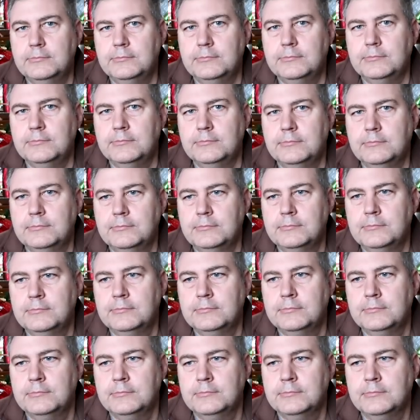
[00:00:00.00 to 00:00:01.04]

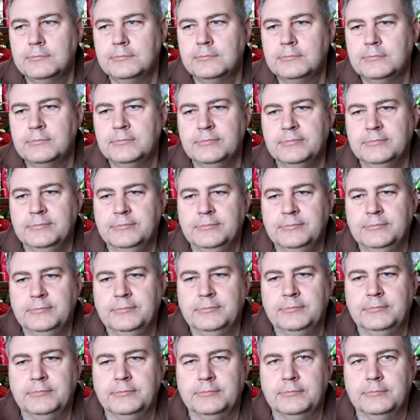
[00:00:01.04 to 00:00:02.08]

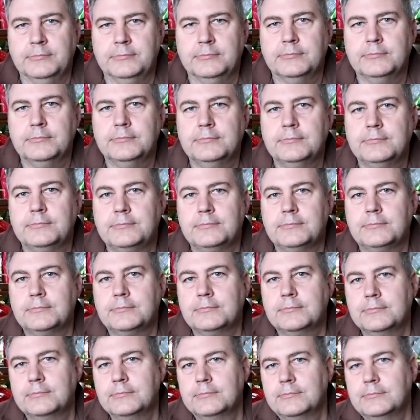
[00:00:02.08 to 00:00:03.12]

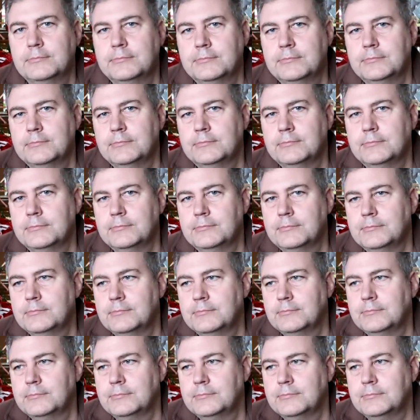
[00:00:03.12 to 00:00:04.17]

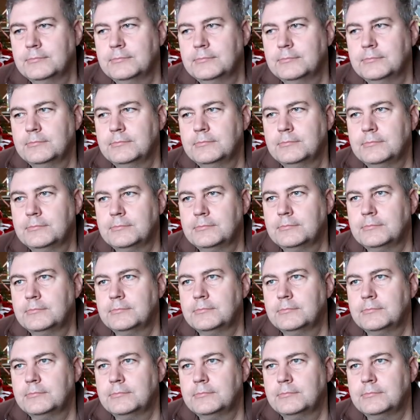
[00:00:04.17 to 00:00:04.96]
No words are spoken by the person on screen.